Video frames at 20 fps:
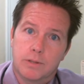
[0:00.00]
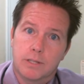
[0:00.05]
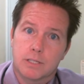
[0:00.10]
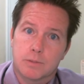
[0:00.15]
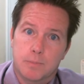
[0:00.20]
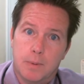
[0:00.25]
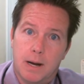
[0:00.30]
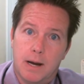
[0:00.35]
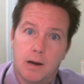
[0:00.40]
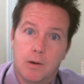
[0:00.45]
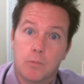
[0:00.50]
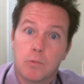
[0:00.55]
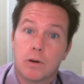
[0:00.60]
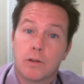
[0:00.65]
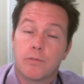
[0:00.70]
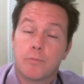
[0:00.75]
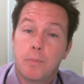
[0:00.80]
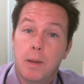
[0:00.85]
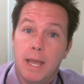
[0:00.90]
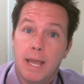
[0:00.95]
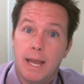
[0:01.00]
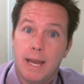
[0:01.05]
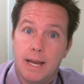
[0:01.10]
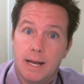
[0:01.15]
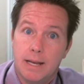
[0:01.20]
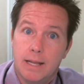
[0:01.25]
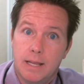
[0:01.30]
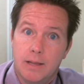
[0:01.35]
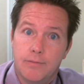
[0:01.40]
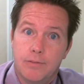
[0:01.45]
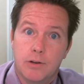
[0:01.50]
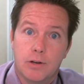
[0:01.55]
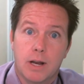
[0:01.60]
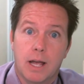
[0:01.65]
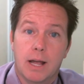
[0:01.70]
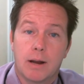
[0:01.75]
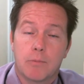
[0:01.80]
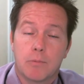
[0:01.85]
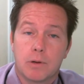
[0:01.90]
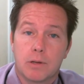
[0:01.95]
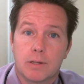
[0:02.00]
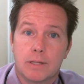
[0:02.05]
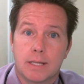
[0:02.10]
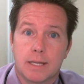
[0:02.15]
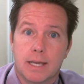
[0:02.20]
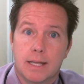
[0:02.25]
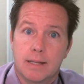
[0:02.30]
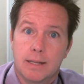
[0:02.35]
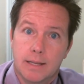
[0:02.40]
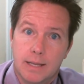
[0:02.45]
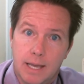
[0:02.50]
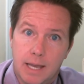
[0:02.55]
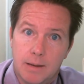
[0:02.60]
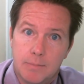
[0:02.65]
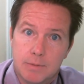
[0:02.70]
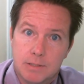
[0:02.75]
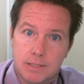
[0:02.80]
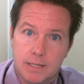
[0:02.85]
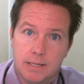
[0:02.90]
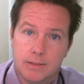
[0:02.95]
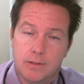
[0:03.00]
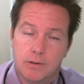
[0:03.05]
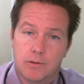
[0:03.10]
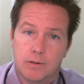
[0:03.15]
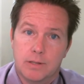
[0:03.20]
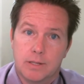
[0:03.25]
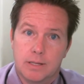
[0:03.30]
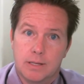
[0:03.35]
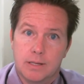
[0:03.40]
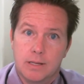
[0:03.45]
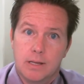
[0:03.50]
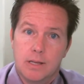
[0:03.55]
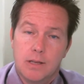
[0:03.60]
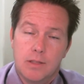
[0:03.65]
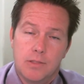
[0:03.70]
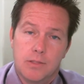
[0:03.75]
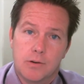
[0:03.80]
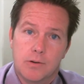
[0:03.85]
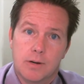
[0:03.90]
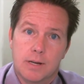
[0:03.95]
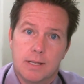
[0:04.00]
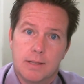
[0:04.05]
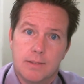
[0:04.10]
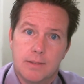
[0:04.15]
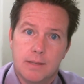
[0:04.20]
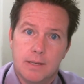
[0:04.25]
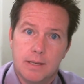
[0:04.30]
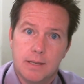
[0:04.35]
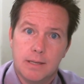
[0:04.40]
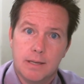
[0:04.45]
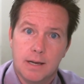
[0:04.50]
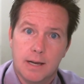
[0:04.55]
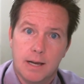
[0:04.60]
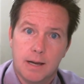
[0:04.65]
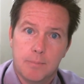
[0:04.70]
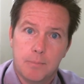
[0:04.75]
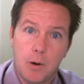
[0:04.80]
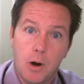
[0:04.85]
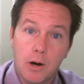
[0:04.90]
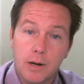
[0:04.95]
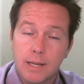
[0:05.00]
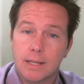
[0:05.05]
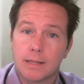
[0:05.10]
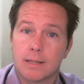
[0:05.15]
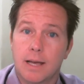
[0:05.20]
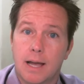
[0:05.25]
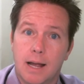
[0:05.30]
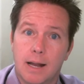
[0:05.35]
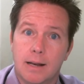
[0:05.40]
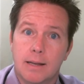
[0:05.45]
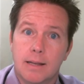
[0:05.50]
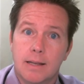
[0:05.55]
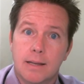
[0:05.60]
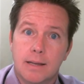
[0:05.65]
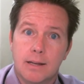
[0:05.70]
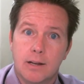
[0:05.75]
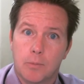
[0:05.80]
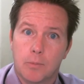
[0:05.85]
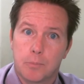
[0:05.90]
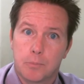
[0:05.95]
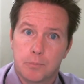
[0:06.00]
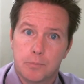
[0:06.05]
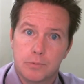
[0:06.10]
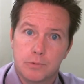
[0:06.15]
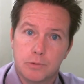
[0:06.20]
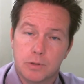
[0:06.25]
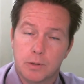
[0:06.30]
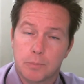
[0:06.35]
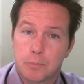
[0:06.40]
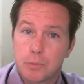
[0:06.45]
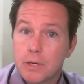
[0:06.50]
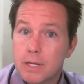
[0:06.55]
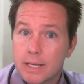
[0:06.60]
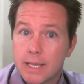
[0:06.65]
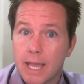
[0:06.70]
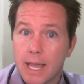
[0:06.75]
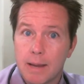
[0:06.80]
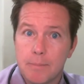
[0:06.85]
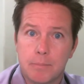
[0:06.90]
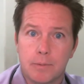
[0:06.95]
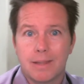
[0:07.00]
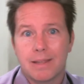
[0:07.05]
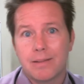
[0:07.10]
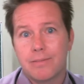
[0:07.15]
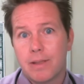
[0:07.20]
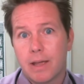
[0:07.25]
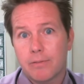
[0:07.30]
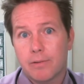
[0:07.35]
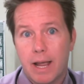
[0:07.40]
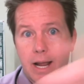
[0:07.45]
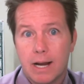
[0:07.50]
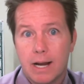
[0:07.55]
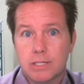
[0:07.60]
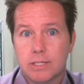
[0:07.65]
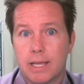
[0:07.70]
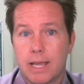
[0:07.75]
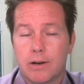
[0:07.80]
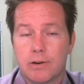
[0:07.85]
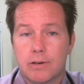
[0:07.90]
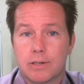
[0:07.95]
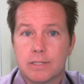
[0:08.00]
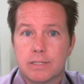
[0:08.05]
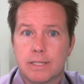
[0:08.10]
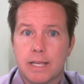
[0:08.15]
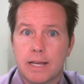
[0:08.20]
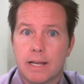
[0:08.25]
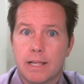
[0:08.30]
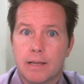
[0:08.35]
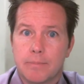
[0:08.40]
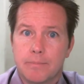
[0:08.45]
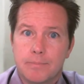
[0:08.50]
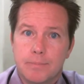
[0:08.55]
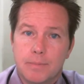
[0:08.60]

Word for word: this buyer would have paid if you're not willing to get in the game. It's like they're in the parking lot, you know, doing a pregame, but they never actually entered the stadium.